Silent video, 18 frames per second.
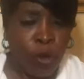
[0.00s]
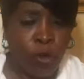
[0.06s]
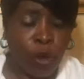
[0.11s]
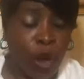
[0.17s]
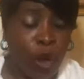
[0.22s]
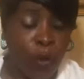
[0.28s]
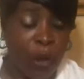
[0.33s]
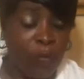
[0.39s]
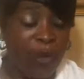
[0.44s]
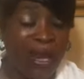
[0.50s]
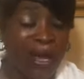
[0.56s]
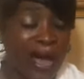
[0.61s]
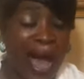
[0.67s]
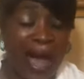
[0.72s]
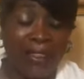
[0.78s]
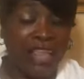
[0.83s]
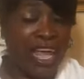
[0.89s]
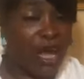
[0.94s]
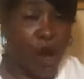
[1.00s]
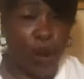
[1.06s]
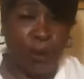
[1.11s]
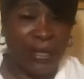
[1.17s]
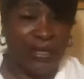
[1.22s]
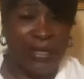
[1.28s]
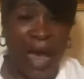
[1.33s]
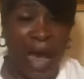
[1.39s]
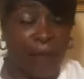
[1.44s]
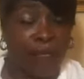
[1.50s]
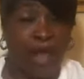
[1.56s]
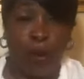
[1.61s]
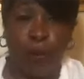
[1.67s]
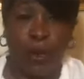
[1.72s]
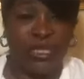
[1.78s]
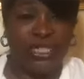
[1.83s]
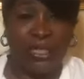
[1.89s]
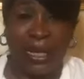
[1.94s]
Glory be to God. The only time
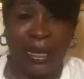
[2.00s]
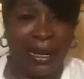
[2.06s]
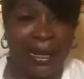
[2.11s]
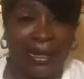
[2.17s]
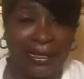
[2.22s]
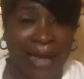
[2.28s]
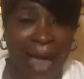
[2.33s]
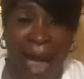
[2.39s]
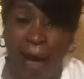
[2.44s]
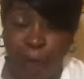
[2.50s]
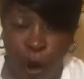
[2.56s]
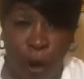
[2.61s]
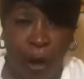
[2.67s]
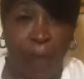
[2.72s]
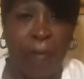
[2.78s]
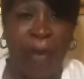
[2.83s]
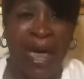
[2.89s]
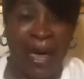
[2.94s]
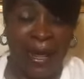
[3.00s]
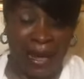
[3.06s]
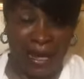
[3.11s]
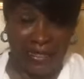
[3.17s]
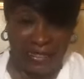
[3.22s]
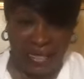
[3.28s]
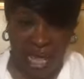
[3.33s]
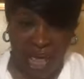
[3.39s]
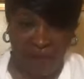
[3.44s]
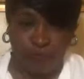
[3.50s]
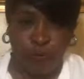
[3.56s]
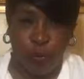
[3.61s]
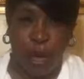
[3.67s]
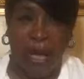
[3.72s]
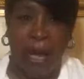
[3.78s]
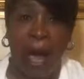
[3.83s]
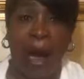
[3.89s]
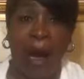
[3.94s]
that we should look down on a man is if
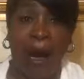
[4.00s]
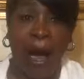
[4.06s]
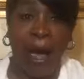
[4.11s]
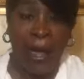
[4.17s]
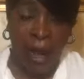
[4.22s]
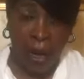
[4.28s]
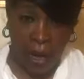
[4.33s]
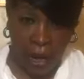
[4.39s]
we are